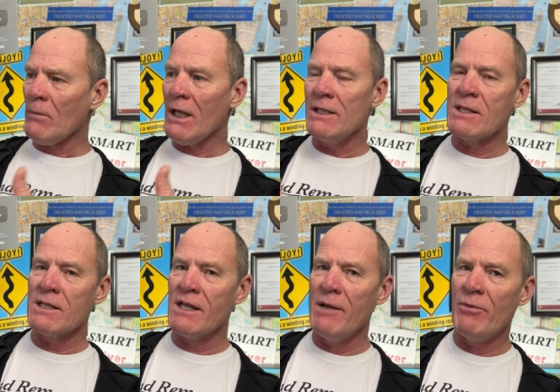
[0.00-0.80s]
It's the
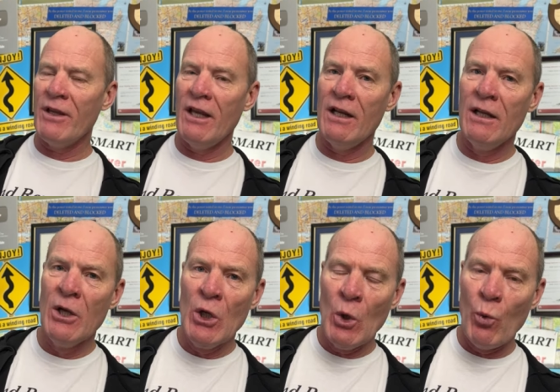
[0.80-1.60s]
same thing
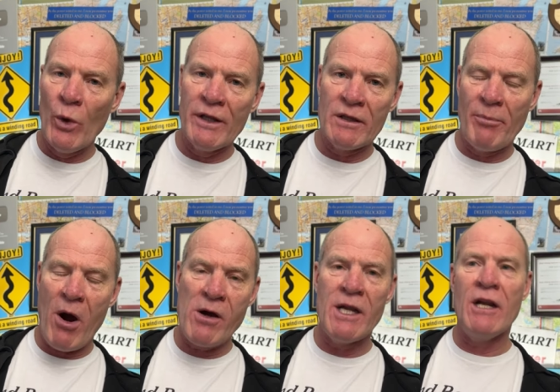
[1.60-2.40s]
with the
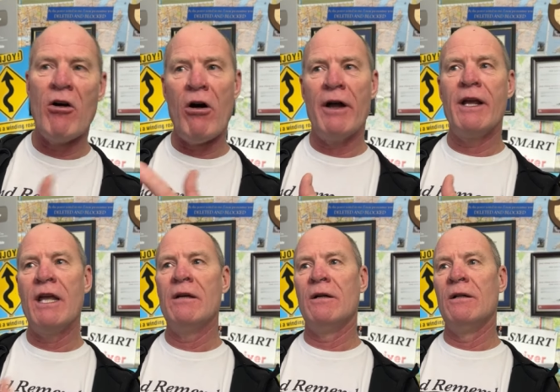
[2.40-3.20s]
parking on a
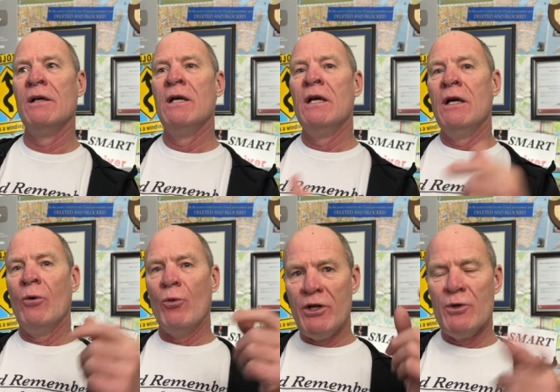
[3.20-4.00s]
hill.
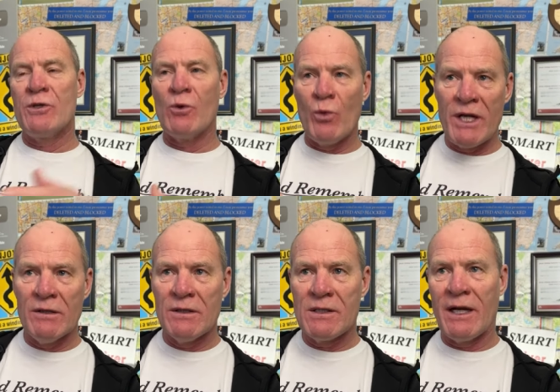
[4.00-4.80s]
We use the
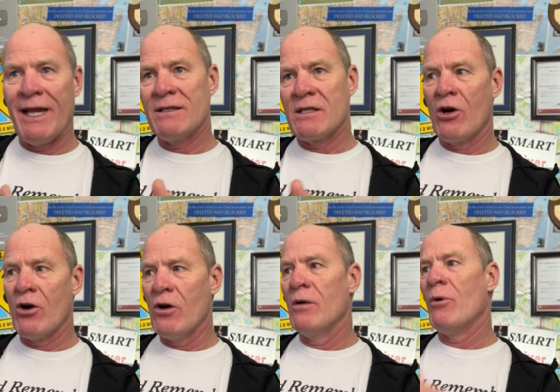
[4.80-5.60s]
wheels against the
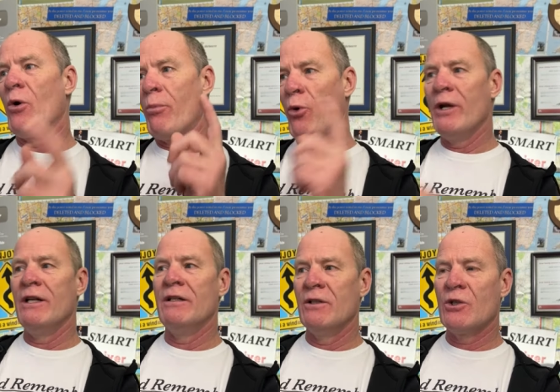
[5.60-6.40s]
curb or pointed
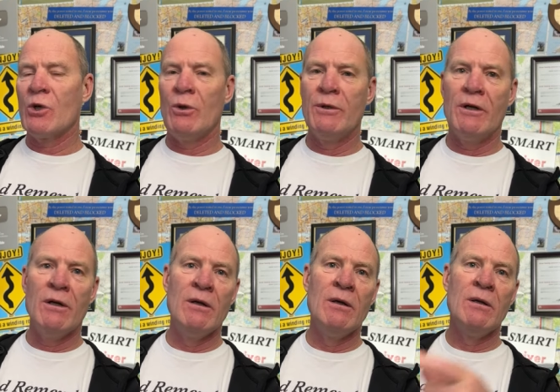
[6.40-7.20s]
into the shoulder
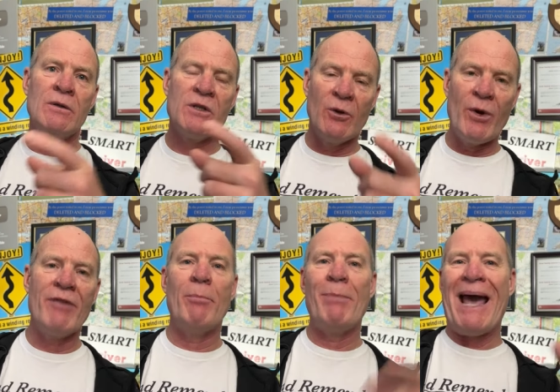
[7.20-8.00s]
so that we have
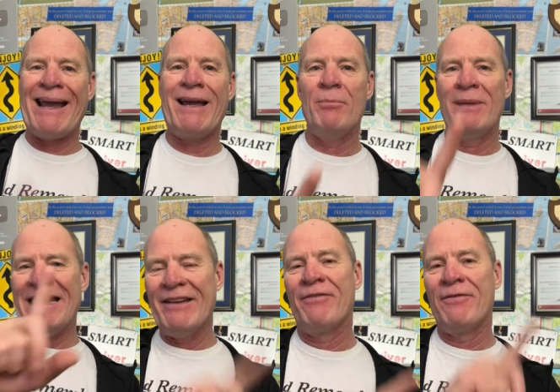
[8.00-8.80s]
a backup
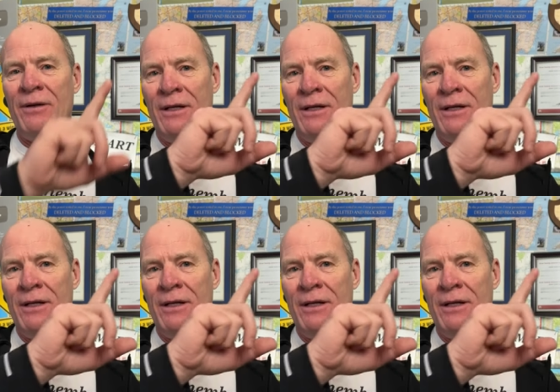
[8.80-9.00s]
if